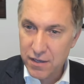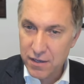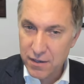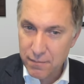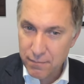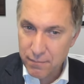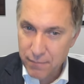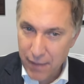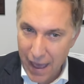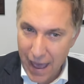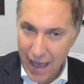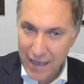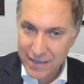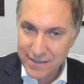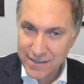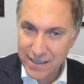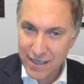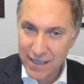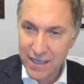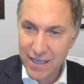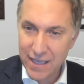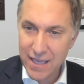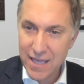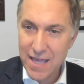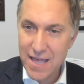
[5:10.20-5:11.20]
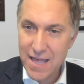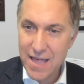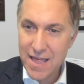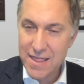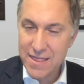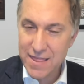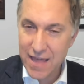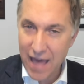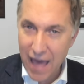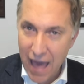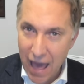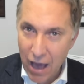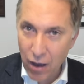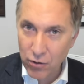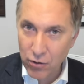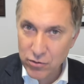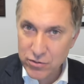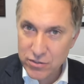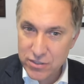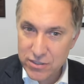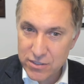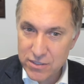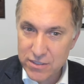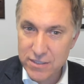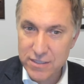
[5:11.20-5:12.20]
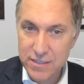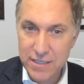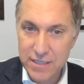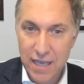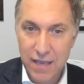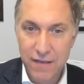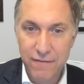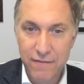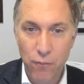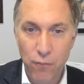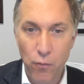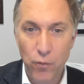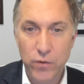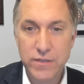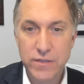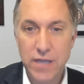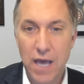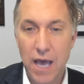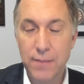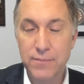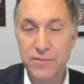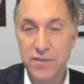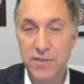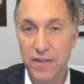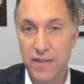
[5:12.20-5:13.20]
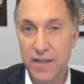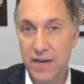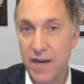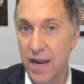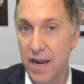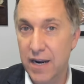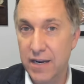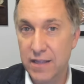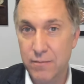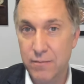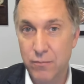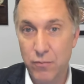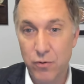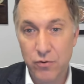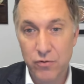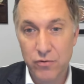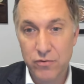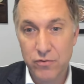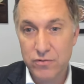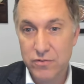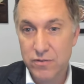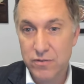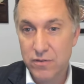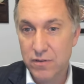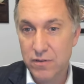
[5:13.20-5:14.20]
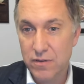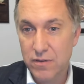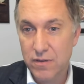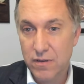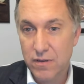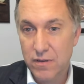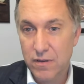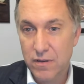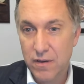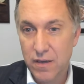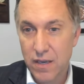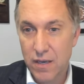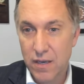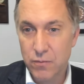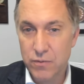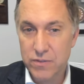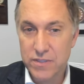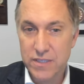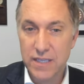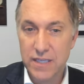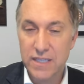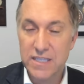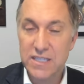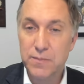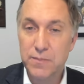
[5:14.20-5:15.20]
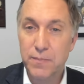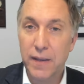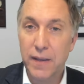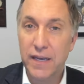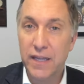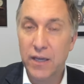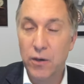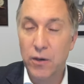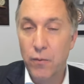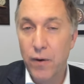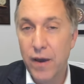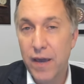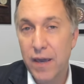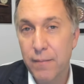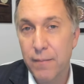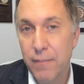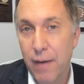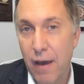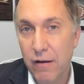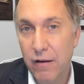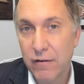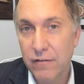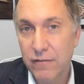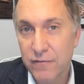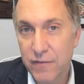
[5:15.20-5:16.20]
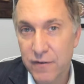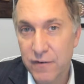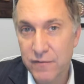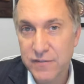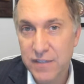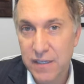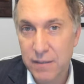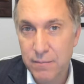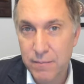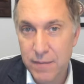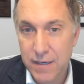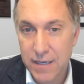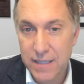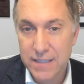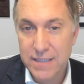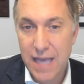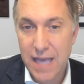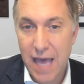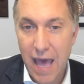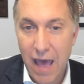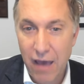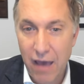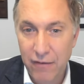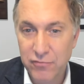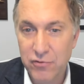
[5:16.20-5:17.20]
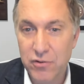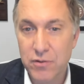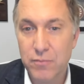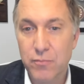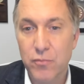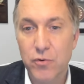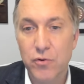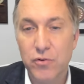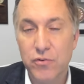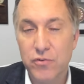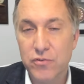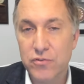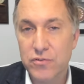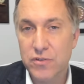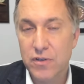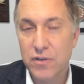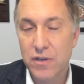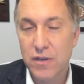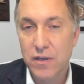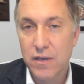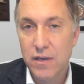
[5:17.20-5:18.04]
passing the house four times on the night of the murders and was seen speeding away about 15 minutes after the murders.